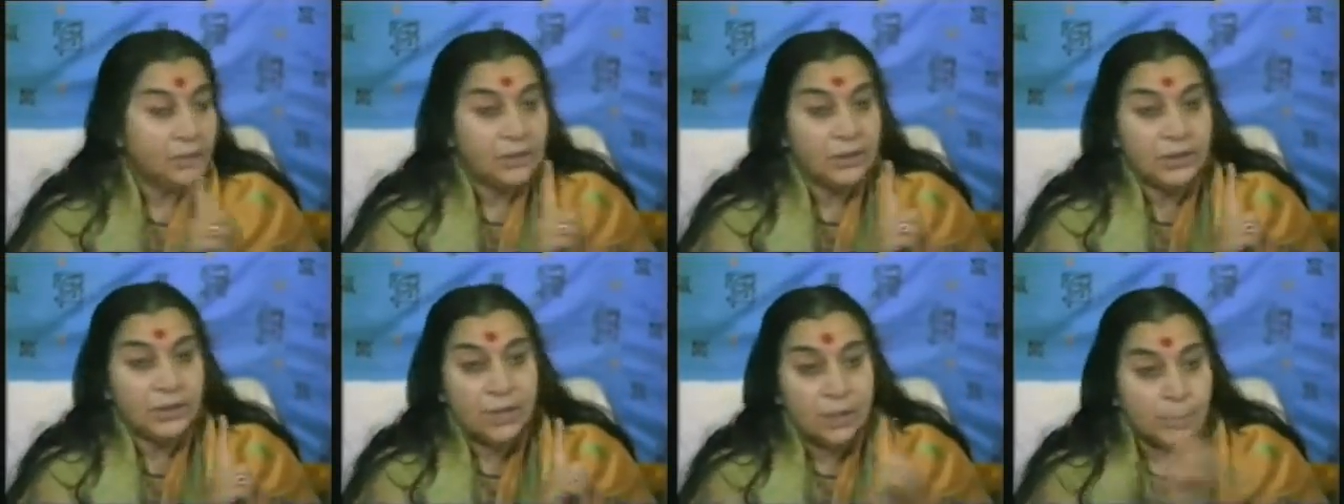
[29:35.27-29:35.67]

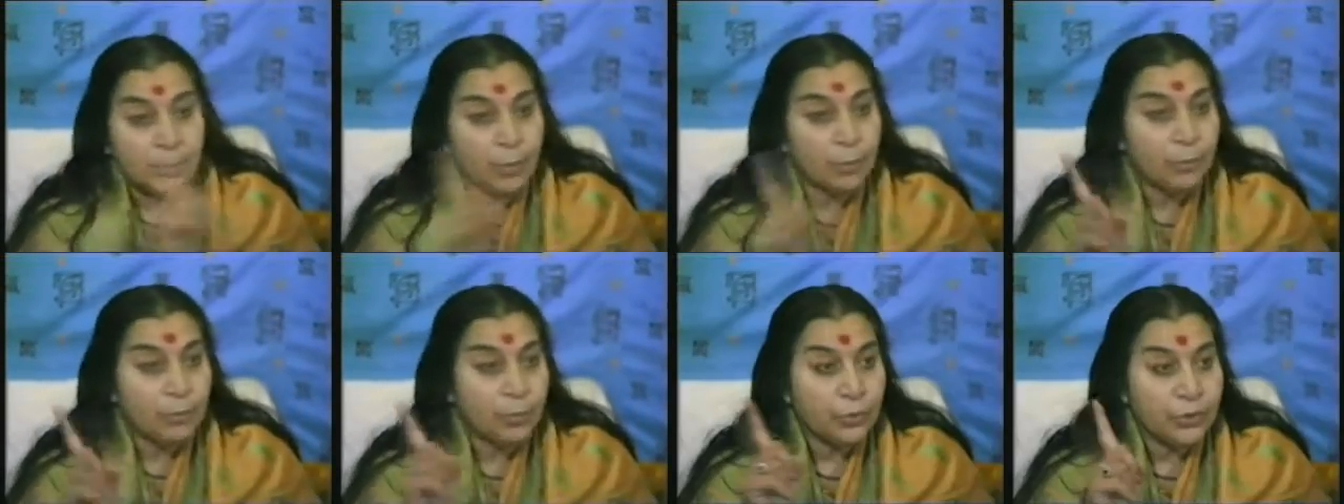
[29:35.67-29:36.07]
in such
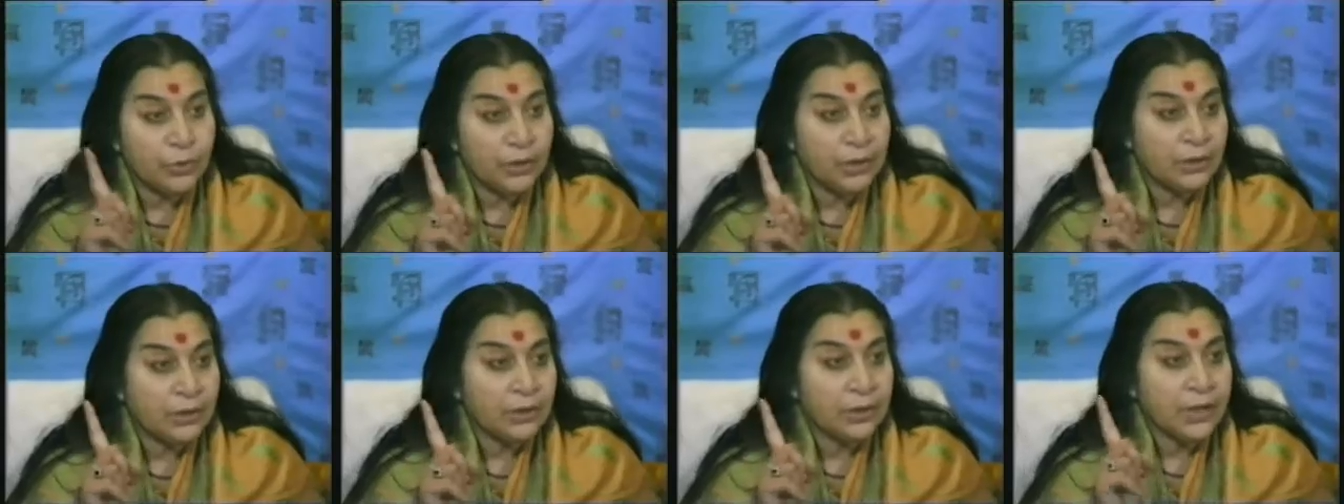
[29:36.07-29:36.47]

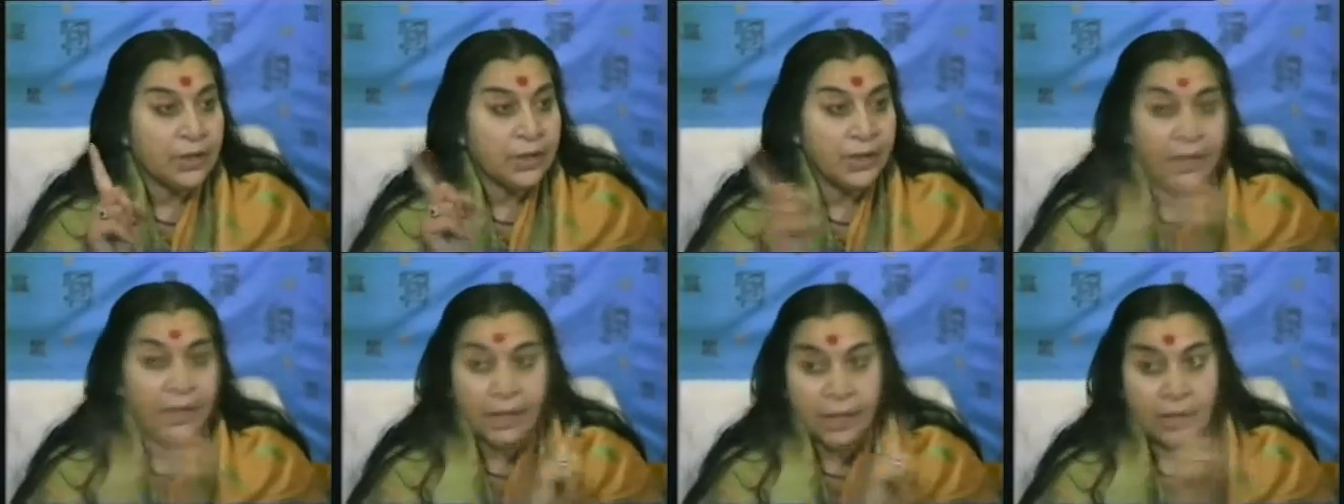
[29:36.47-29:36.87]
proportion
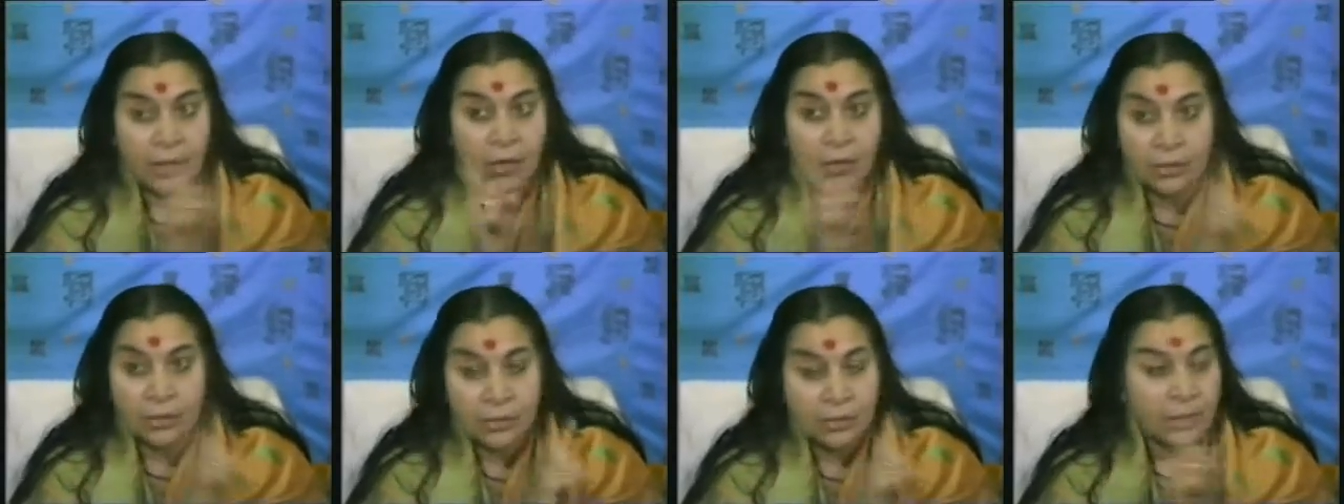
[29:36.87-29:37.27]
that they
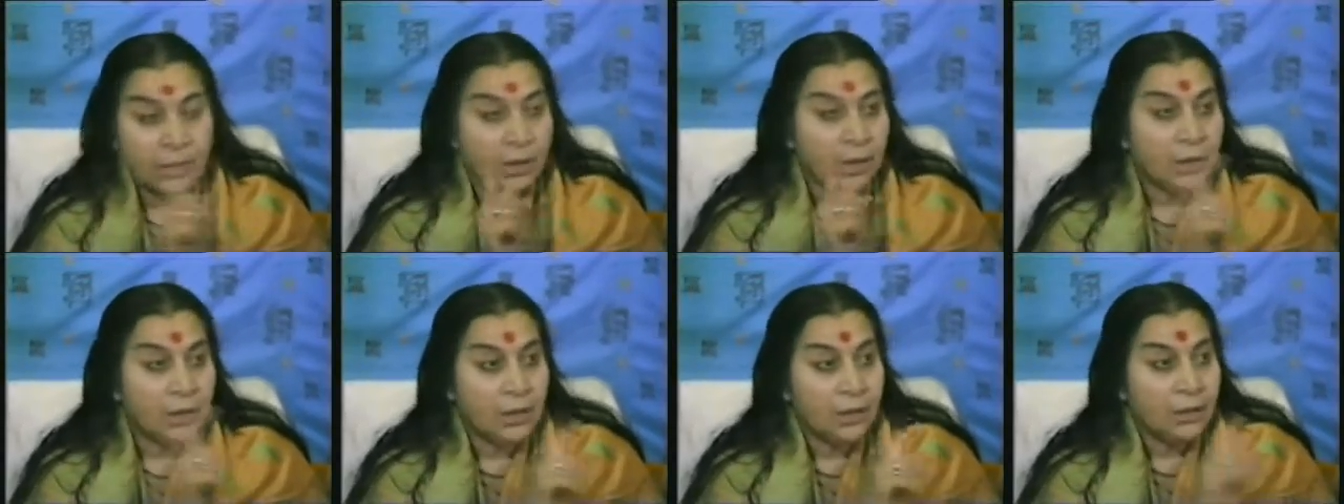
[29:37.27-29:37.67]
cannot
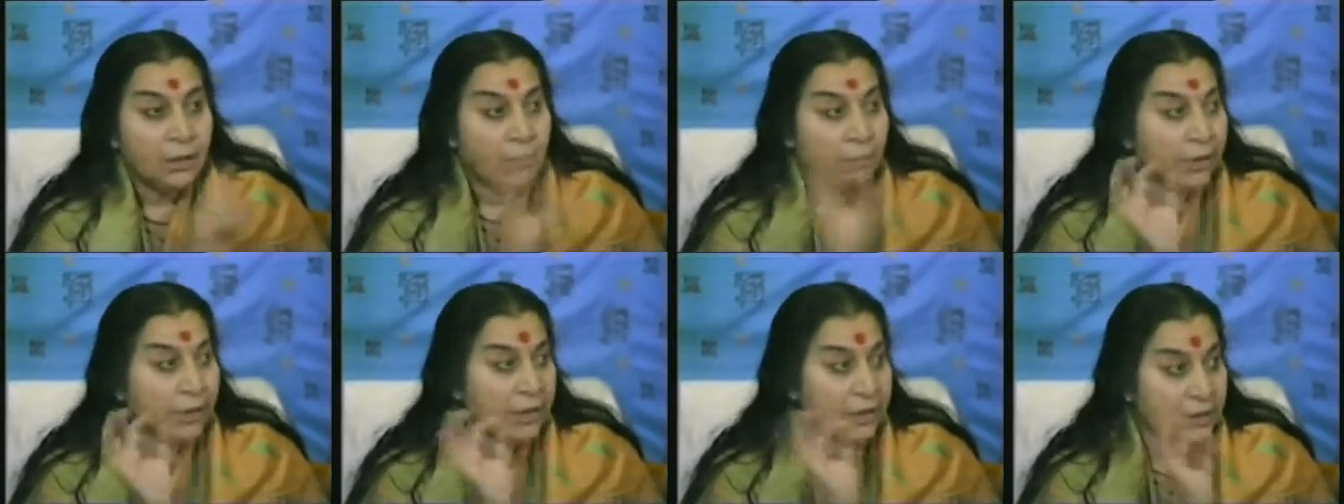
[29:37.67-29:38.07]

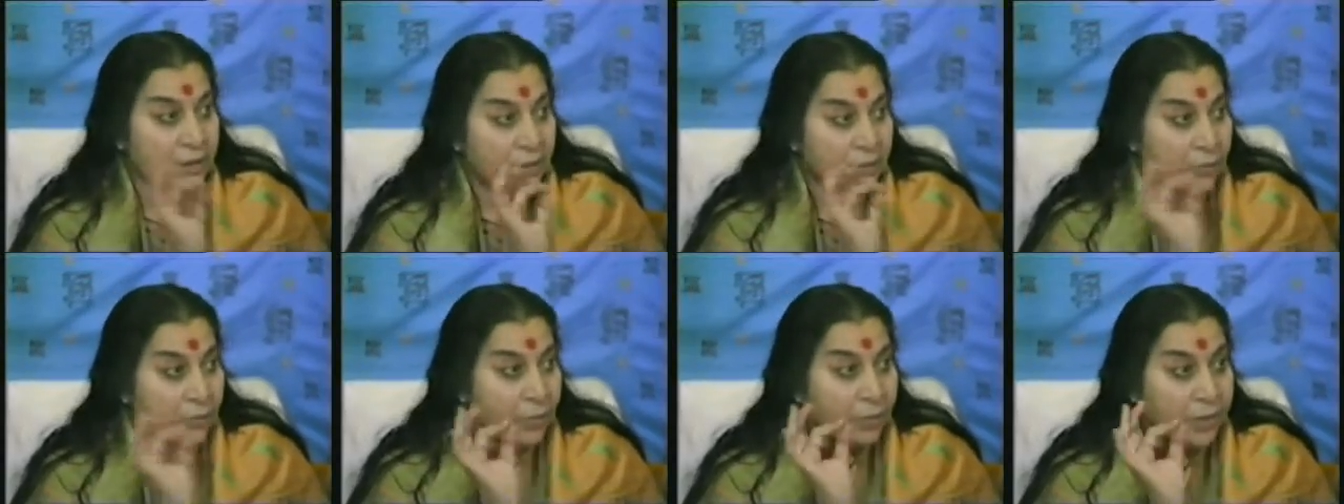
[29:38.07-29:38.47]

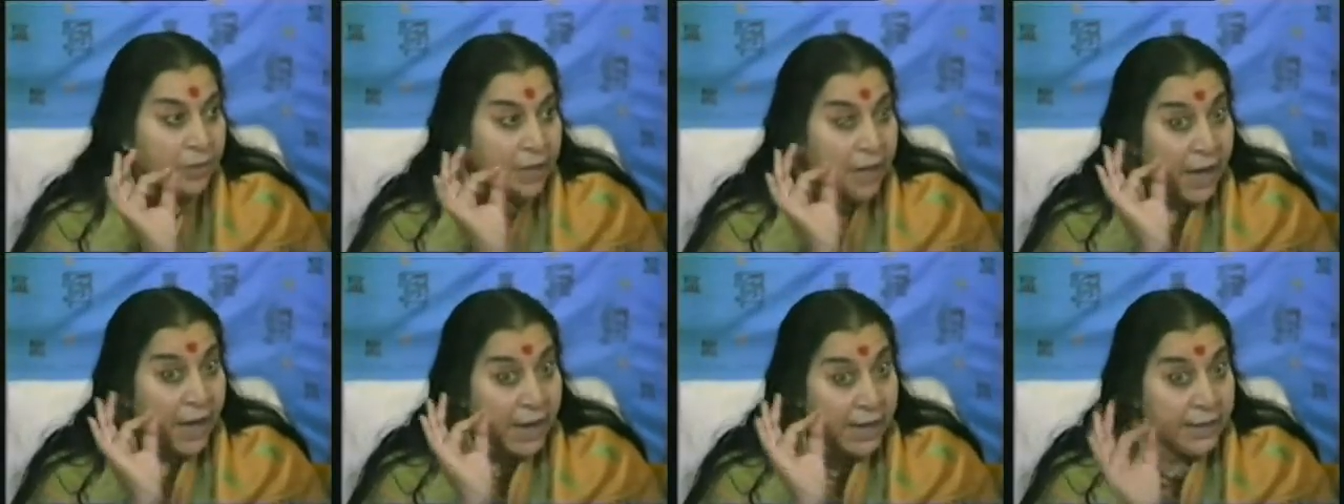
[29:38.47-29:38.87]
budge from
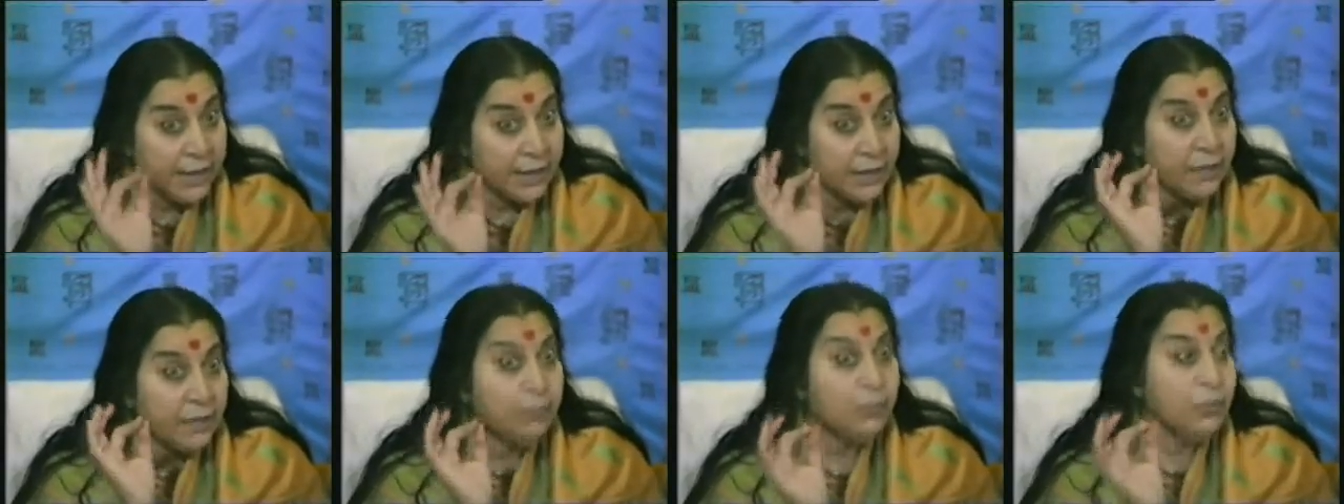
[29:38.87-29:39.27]
their
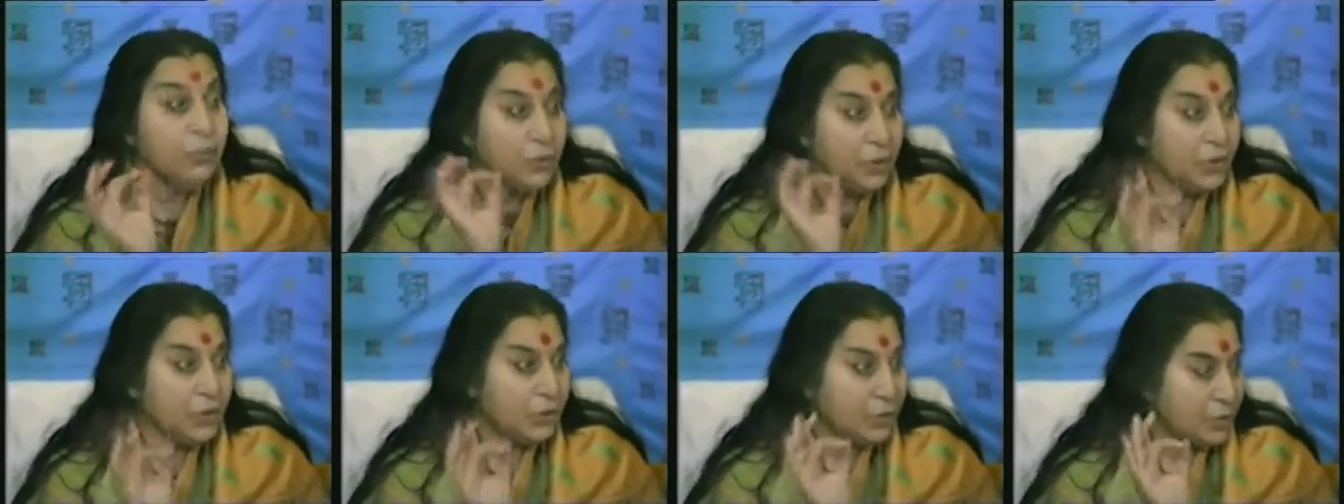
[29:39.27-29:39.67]
ideal
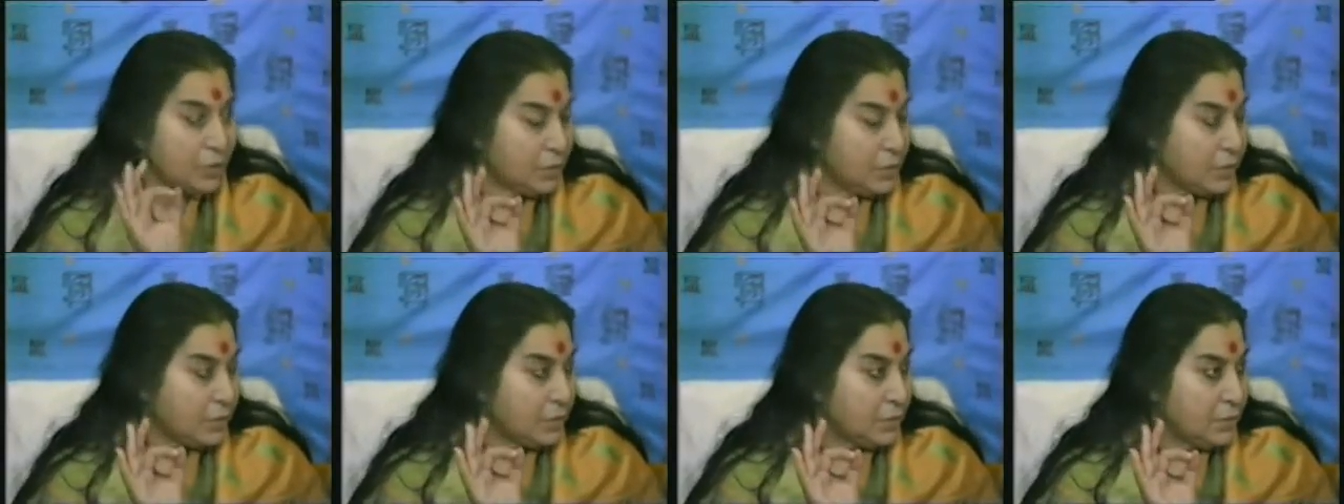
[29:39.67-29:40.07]

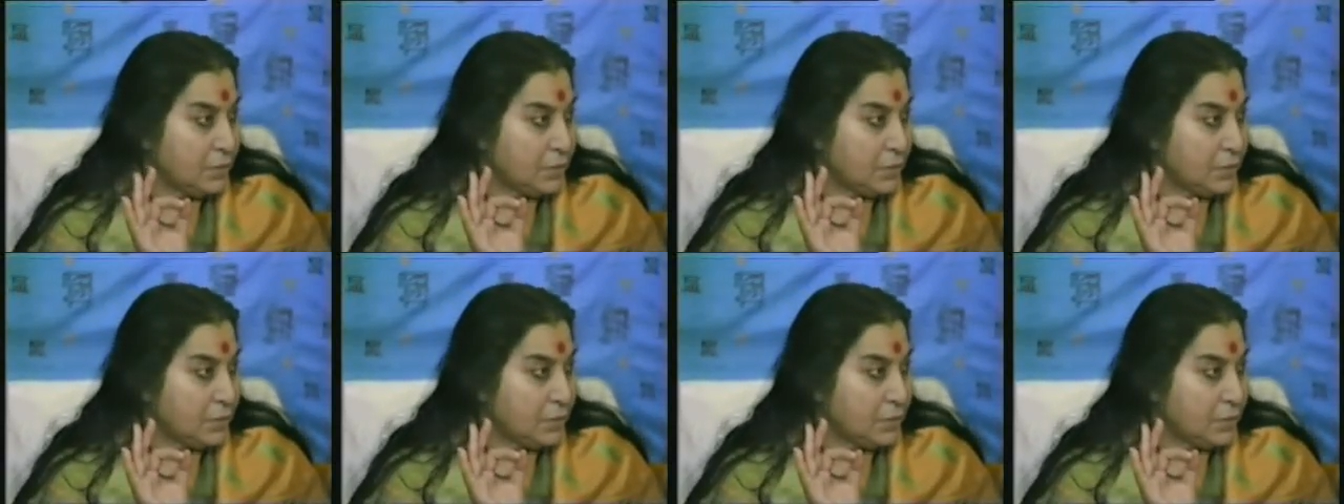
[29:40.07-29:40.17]
positions.